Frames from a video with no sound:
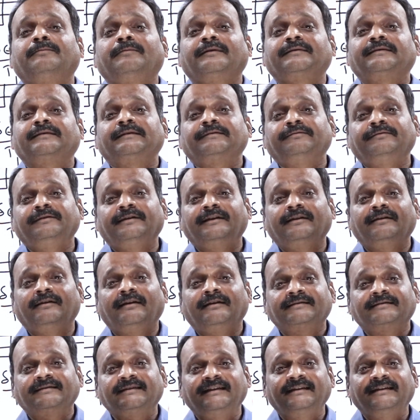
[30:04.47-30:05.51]
process. We
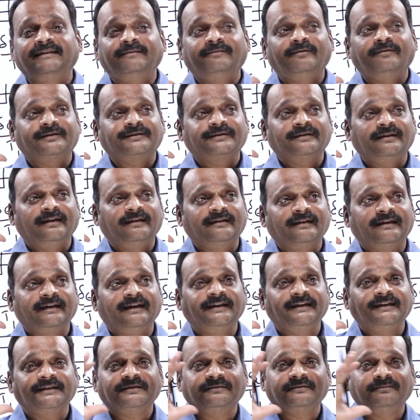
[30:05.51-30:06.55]
cannot send what you call the
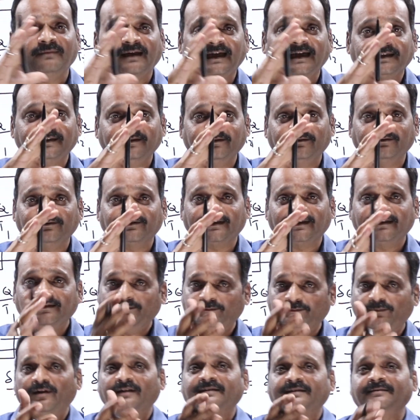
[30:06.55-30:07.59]
radiation back into sun.
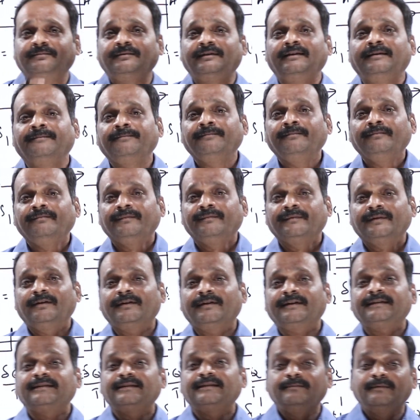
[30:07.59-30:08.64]
Impossible.
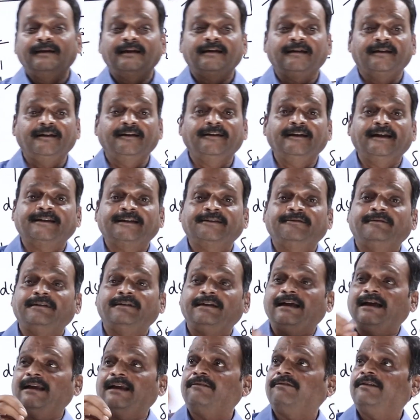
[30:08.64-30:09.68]
Okay, similar
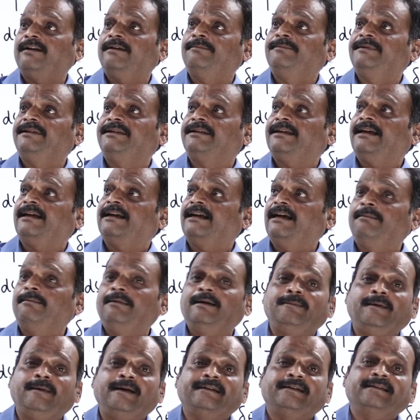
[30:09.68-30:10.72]
radioactivity, alpha, beta,
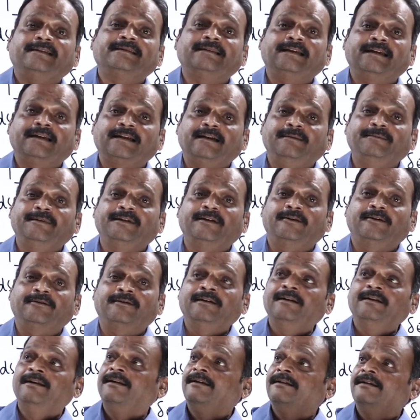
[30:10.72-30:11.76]
gamma particles are coming out.
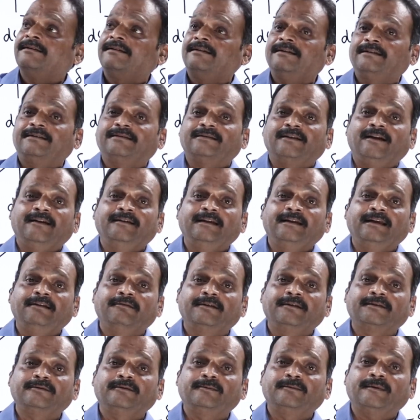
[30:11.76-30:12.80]
It's all
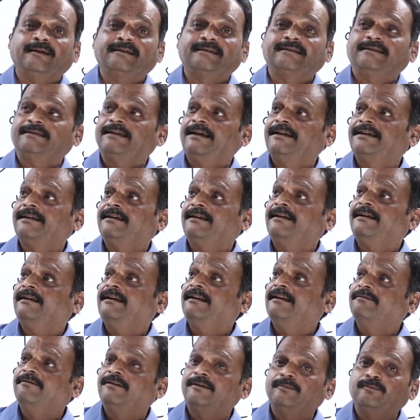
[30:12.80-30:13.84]
irreversible process. I can
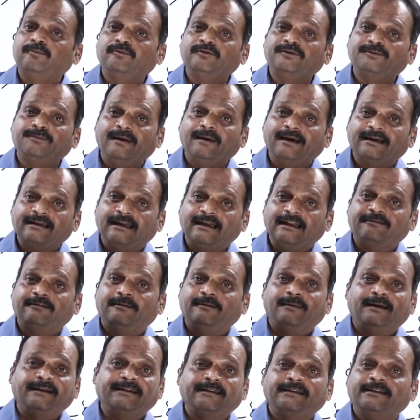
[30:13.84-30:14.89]
never push back alpha
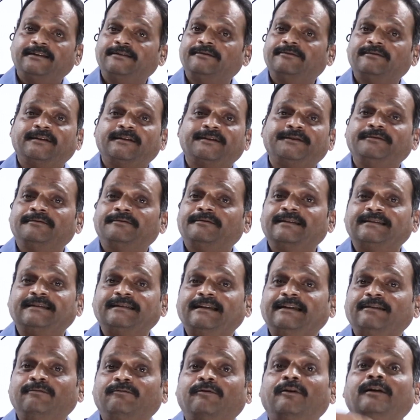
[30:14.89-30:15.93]
particle into that nucleus
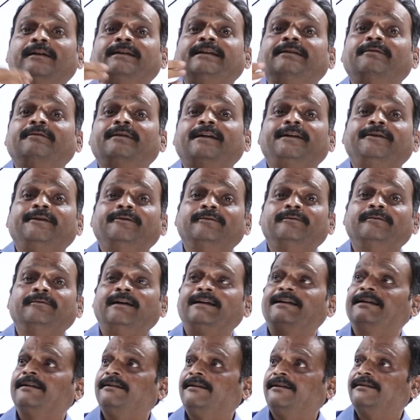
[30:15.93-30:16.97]
again. Whatever I do,
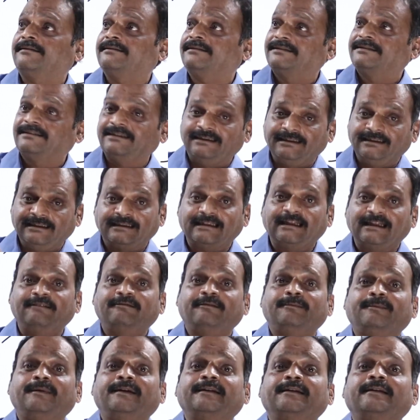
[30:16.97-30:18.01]
I cannot send that
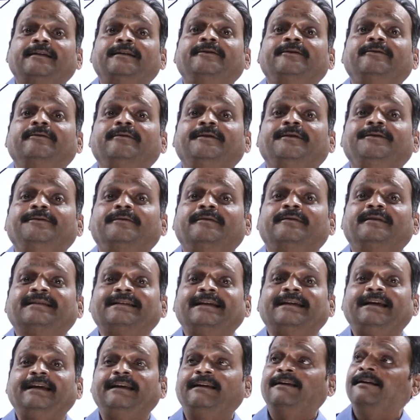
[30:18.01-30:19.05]
alpha particle into the nucleus
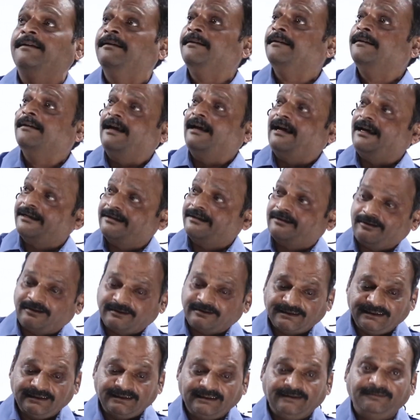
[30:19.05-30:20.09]
again. I cannot
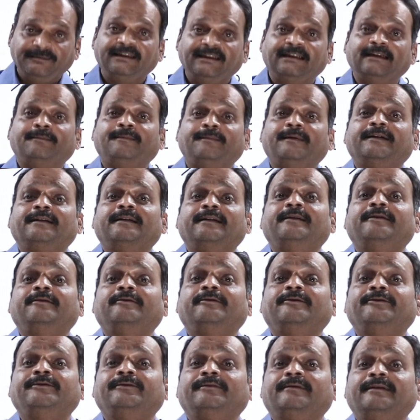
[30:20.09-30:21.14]
send the beta particle into
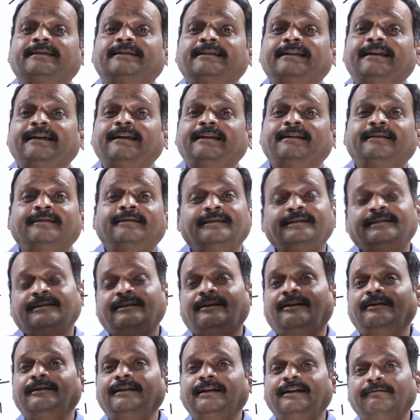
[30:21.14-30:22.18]
the nucleus again. These are
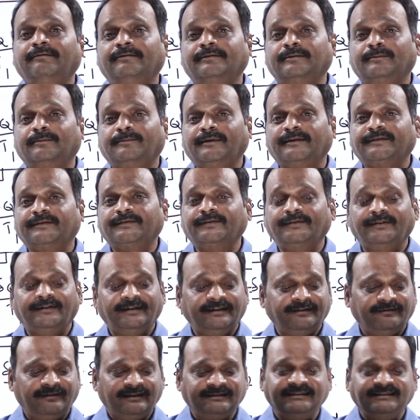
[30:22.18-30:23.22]
all irreversible processes
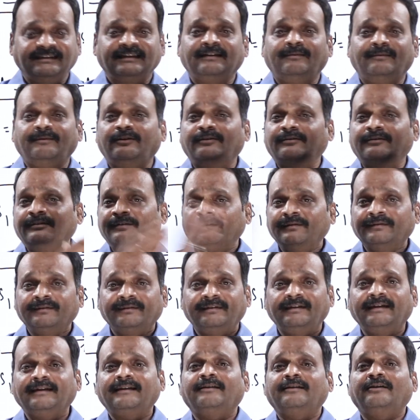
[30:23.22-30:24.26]
only. Once they come out,
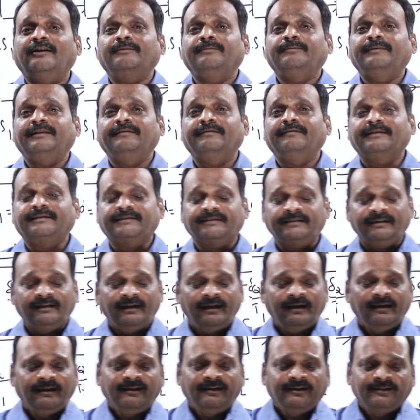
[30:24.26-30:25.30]
they cannot be reversed.
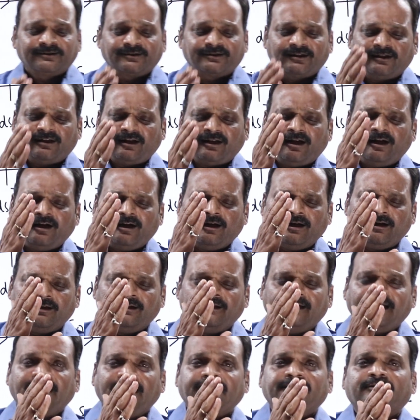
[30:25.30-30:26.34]
So all
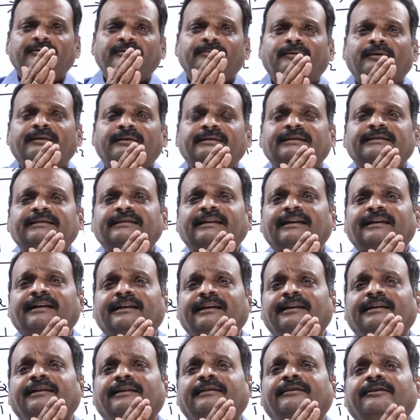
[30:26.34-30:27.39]
natural processes
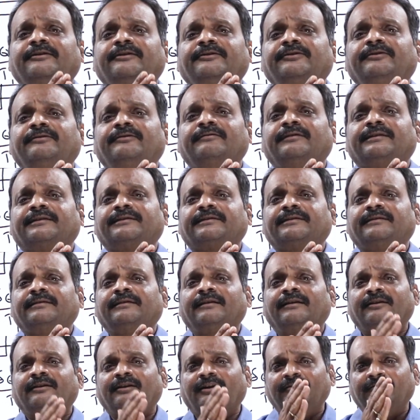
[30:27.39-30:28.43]
occurring in the universe
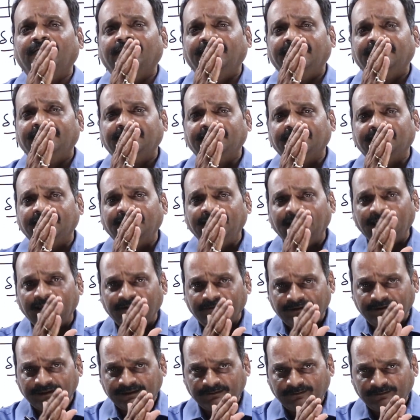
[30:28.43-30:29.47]
are always
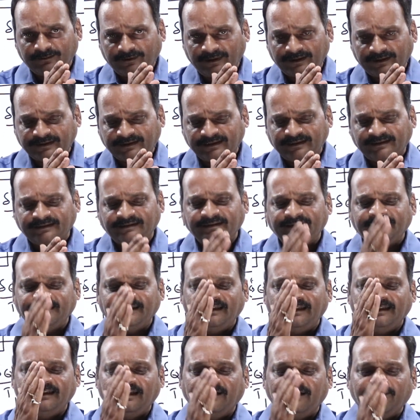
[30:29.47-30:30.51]
irreversible process. In
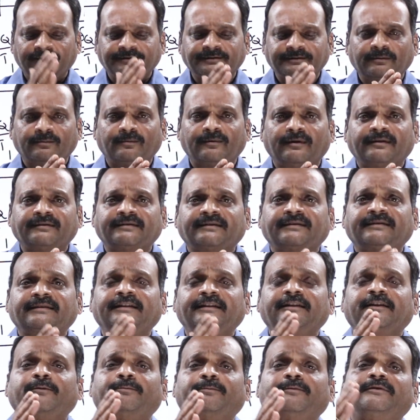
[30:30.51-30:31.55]
an irreversible process,
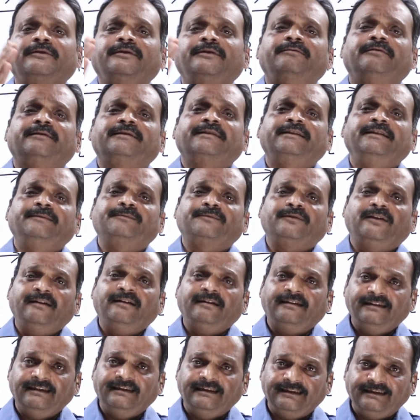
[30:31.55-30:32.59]
entropy of the universe keeps
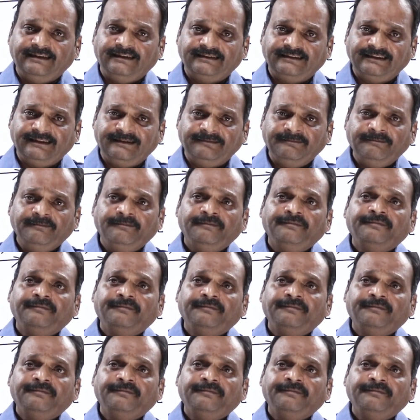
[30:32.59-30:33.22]
on increasing.